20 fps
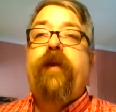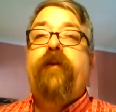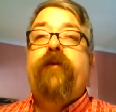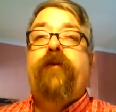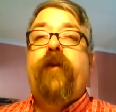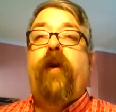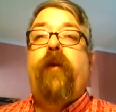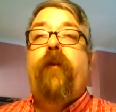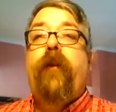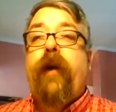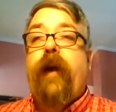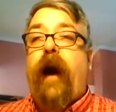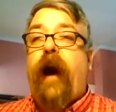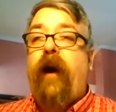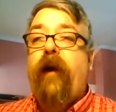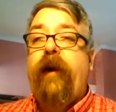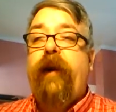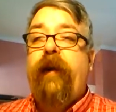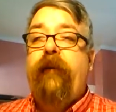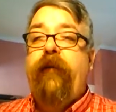So,
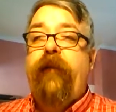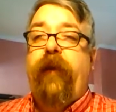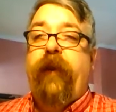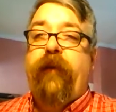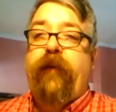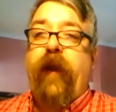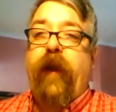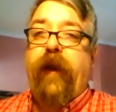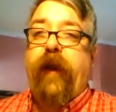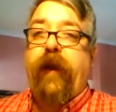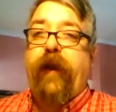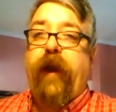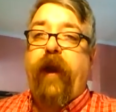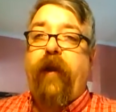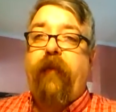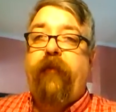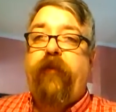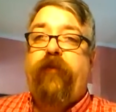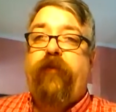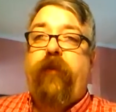I'll get everything taken
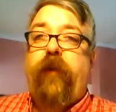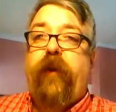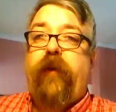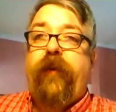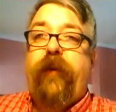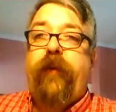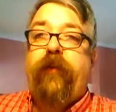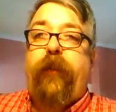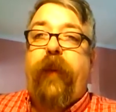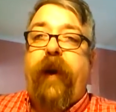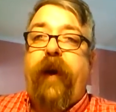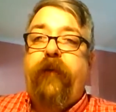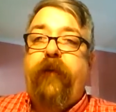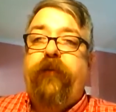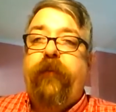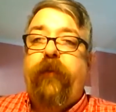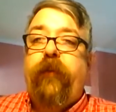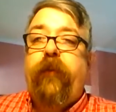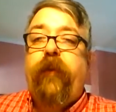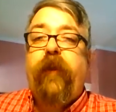care of as quickly as
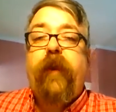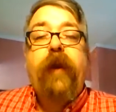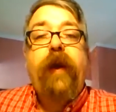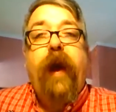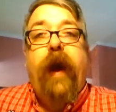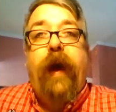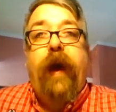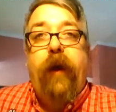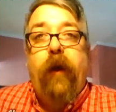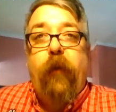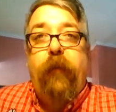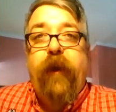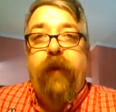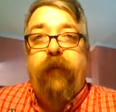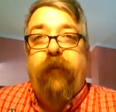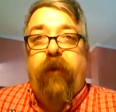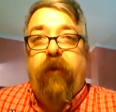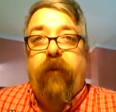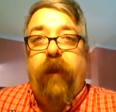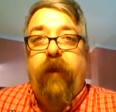possible. I hope you
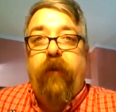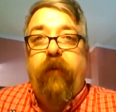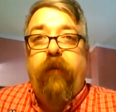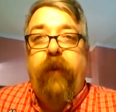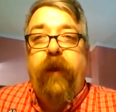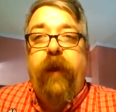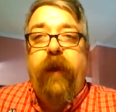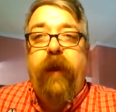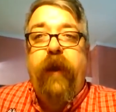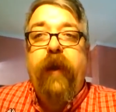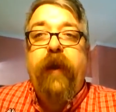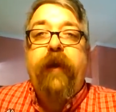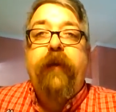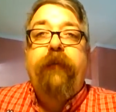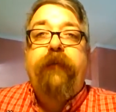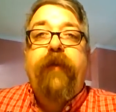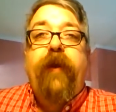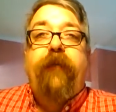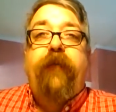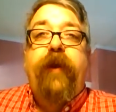have a great week.
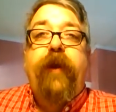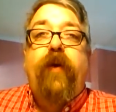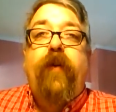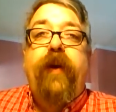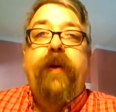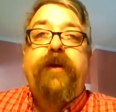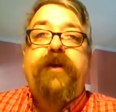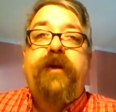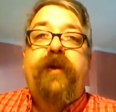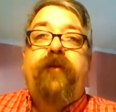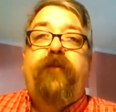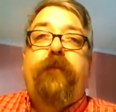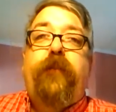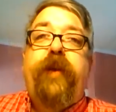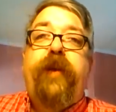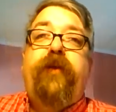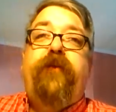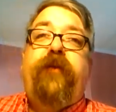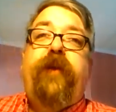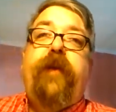If you have any questions,
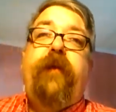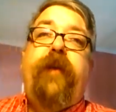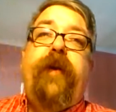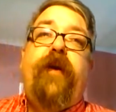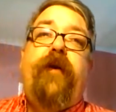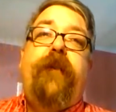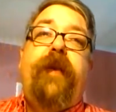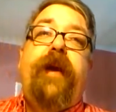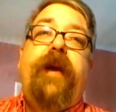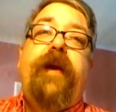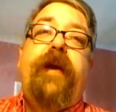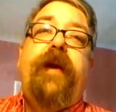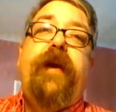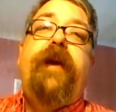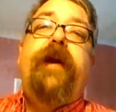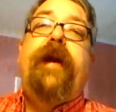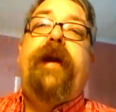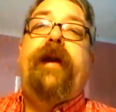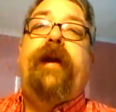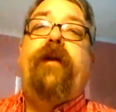please email me,
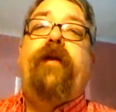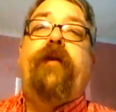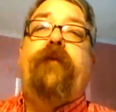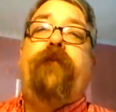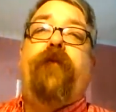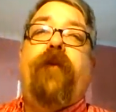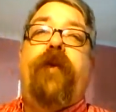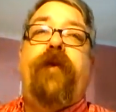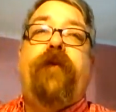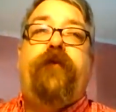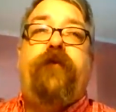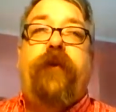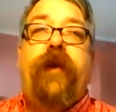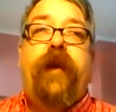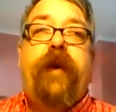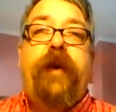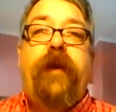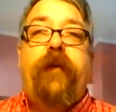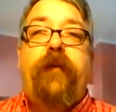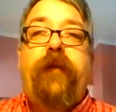and I look forward to
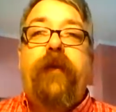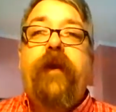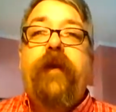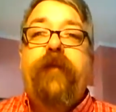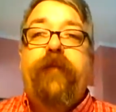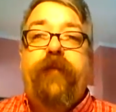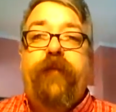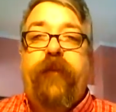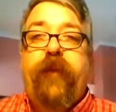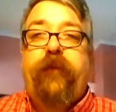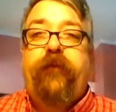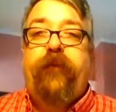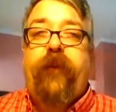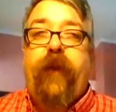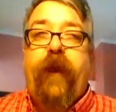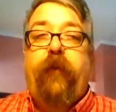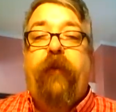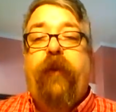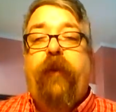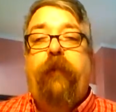seeing you this
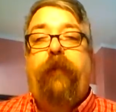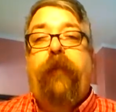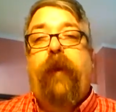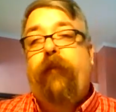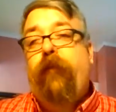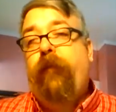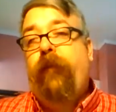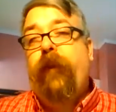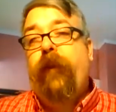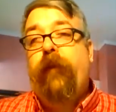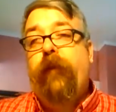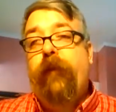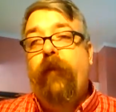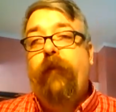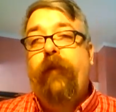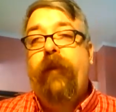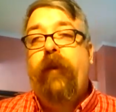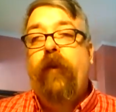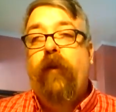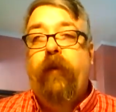time, well, probably a
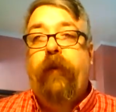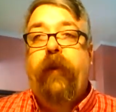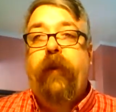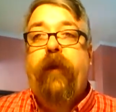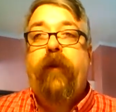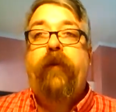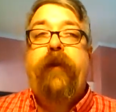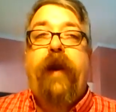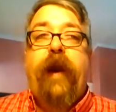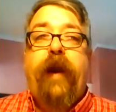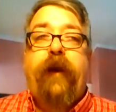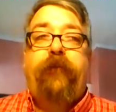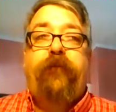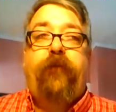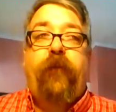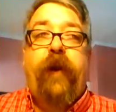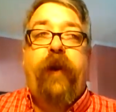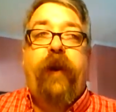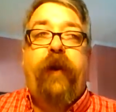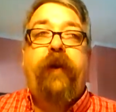little bit earlier next
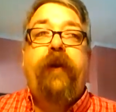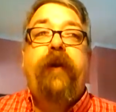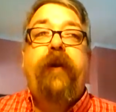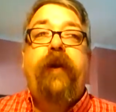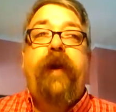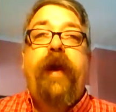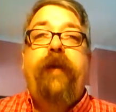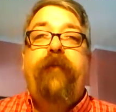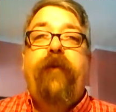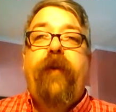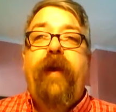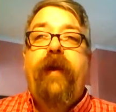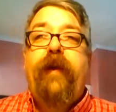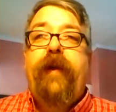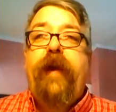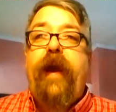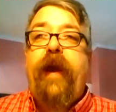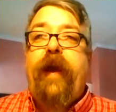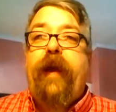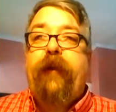week. Have a great
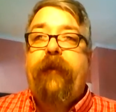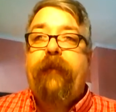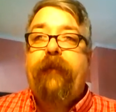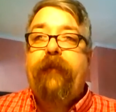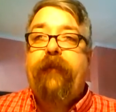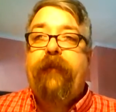day.